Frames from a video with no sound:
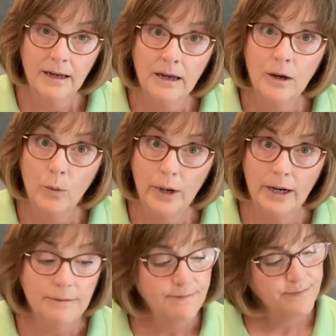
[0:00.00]

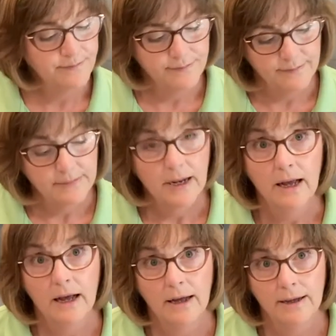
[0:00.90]
Well,
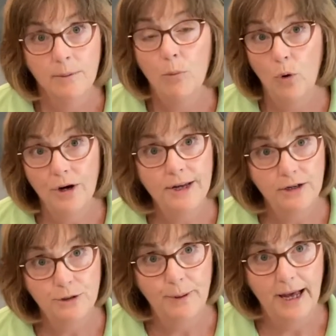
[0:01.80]
more
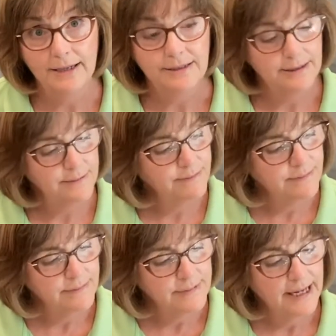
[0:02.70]
years passed,
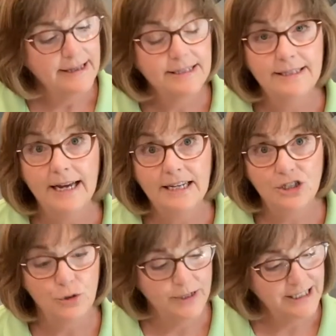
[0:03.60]
and the second
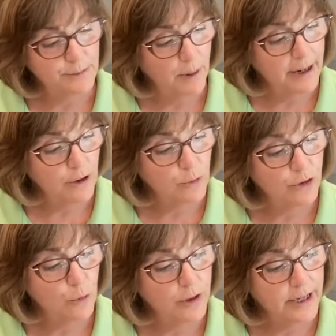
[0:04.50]
tree smiled when the
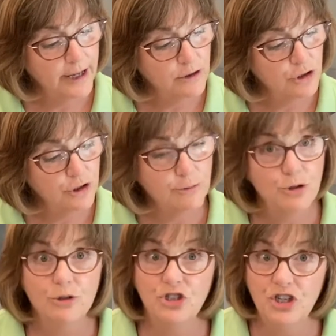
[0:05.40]
woodcutter took him to
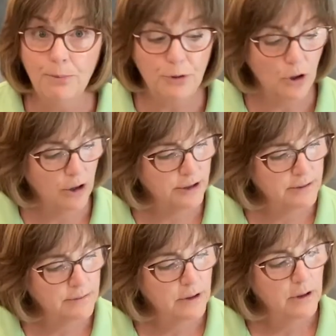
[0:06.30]
a shipyard.
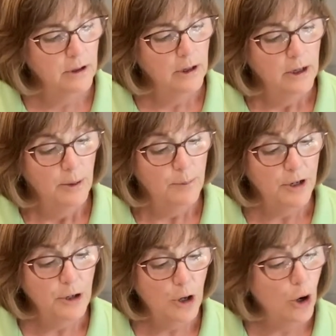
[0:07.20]
But
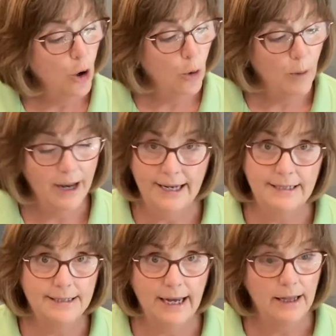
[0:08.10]
no mighty
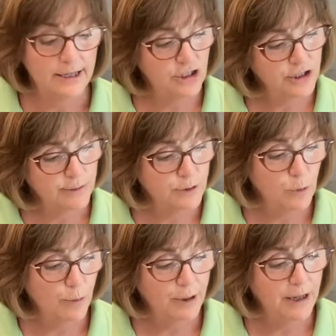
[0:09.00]
sailing ships were
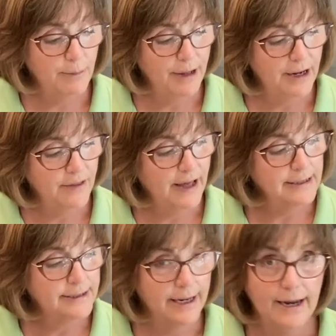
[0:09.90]
being made that
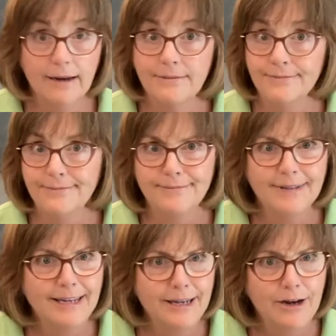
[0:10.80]
day.
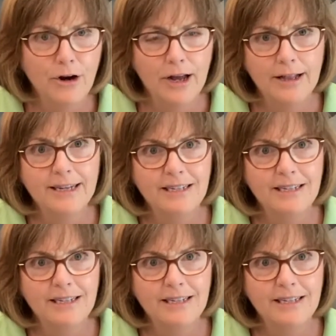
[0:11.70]
Can you hear Ellie?